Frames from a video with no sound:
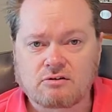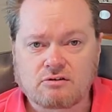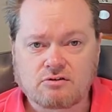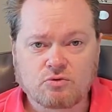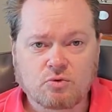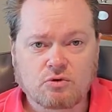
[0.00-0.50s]

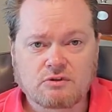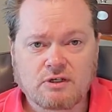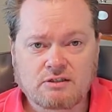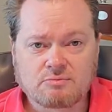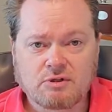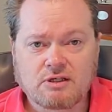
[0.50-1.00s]
tour
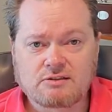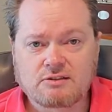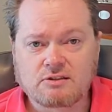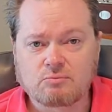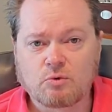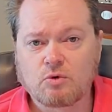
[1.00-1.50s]
takes place in
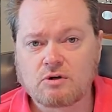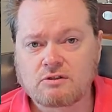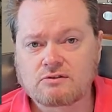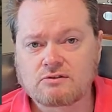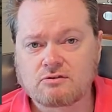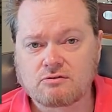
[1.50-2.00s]
the morning.
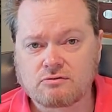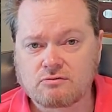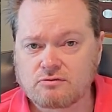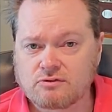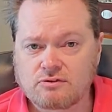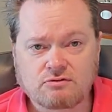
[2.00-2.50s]
So
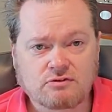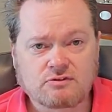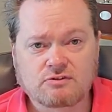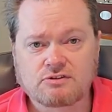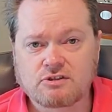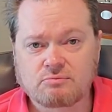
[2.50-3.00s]
as soon as the
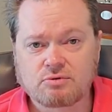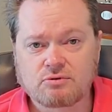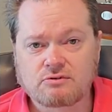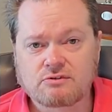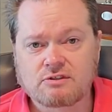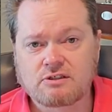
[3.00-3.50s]
ship
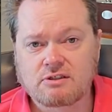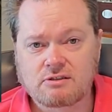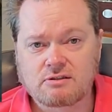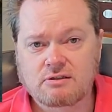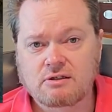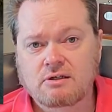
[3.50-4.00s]
pulls
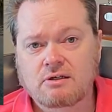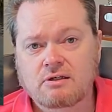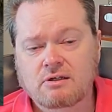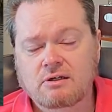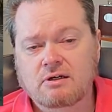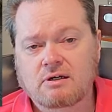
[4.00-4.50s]
in,
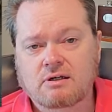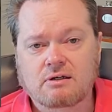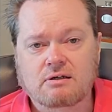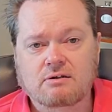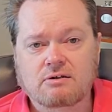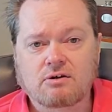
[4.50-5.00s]

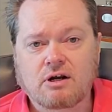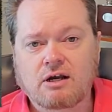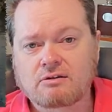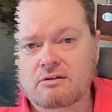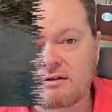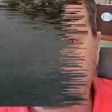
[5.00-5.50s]
you're
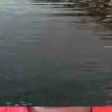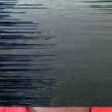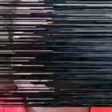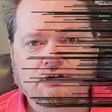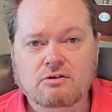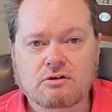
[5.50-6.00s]
out there
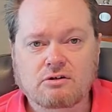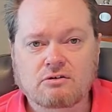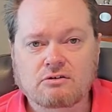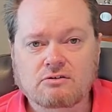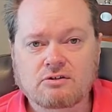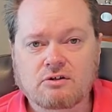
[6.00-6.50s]
and you're on your
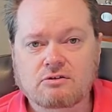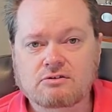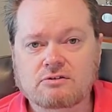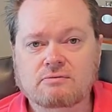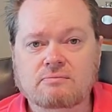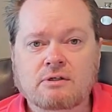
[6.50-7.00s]

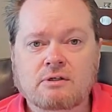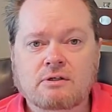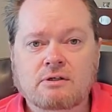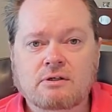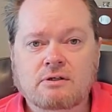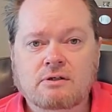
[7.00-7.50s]
excursion.
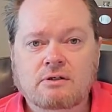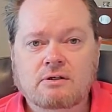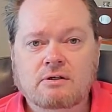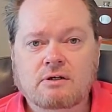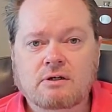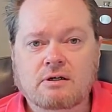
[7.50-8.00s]

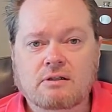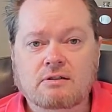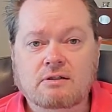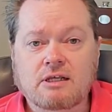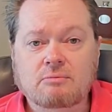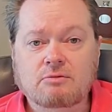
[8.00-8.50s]
The
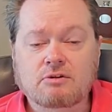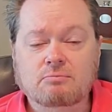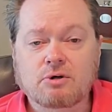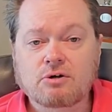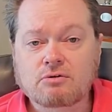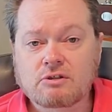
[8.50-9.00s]
name of the
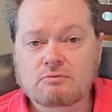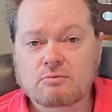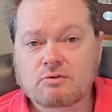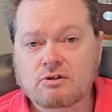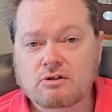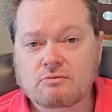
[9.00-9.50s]
boat that we
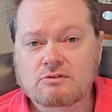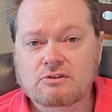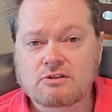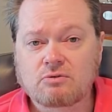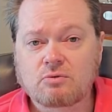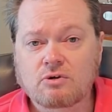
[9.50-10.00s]
went on was
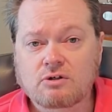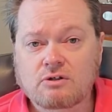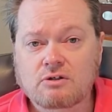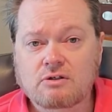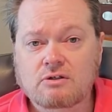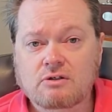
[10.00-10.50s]
the
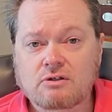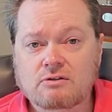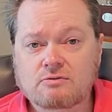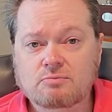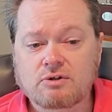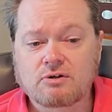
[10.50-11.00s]
Orca
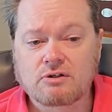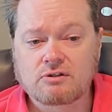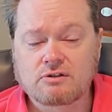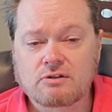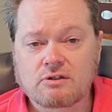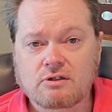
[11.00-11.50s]

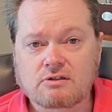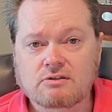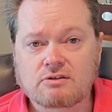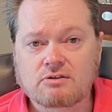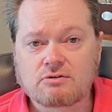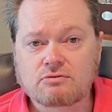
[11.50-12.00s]
Spirit
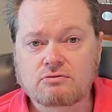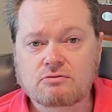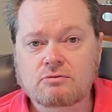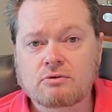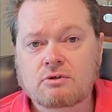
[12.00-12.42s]
2,